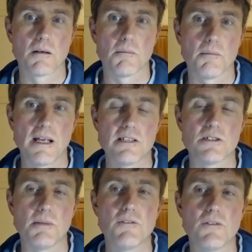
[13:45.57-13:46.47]
Made to
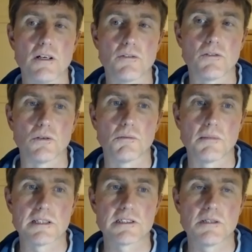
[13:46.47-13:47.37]
be fearful,
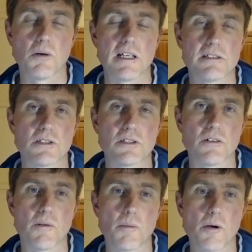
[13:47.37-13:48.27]
must the body
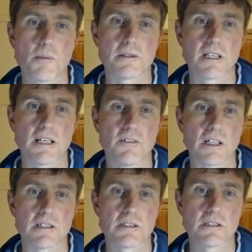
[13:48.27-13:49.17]
serve the purpose given
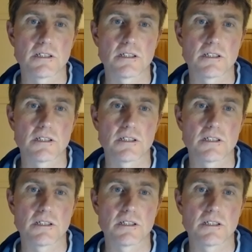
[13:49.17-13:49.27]
it?